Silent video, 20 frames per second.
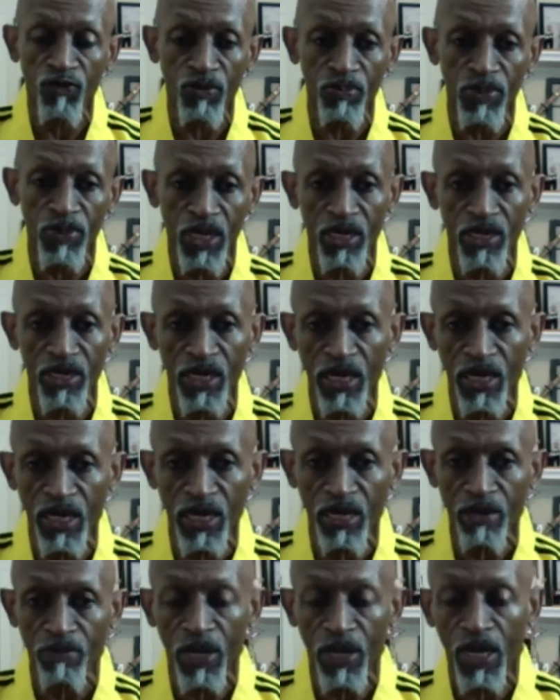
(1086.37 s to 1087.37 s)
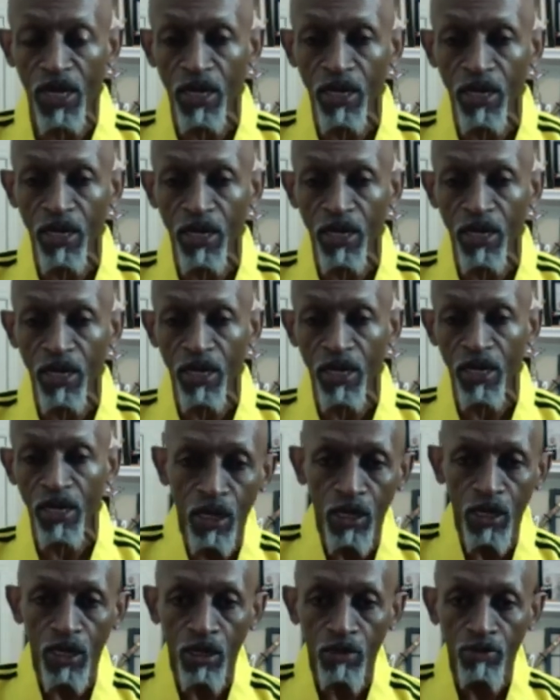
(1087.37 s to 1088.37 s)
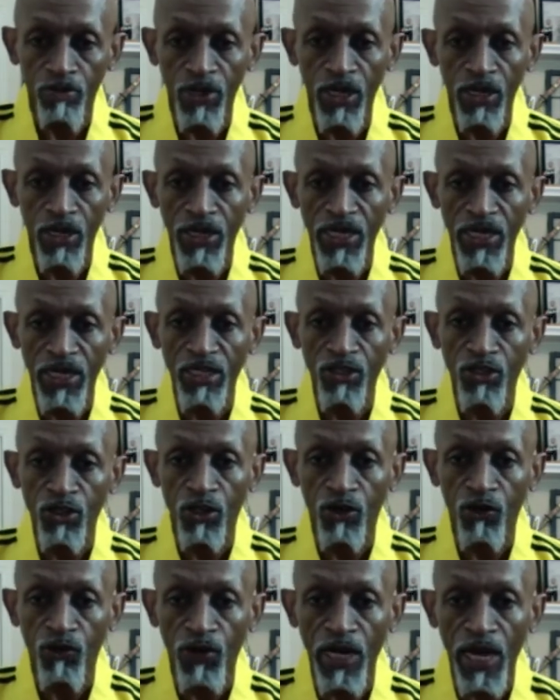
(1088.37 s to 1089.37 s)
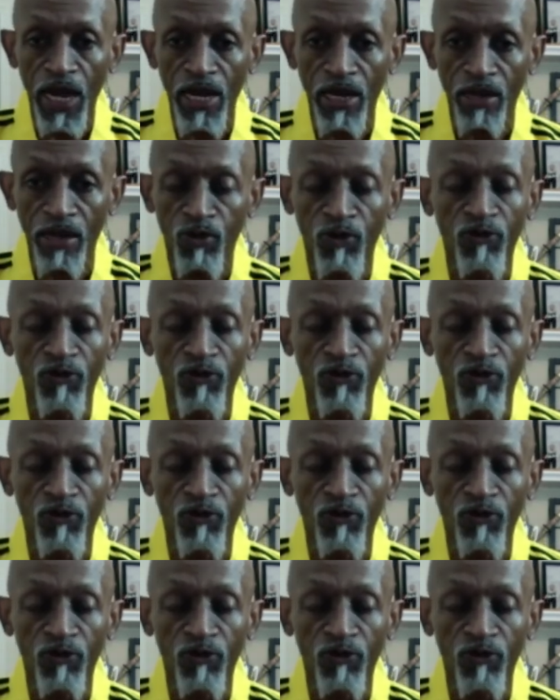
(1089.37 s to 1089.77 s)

ability and my ability to create.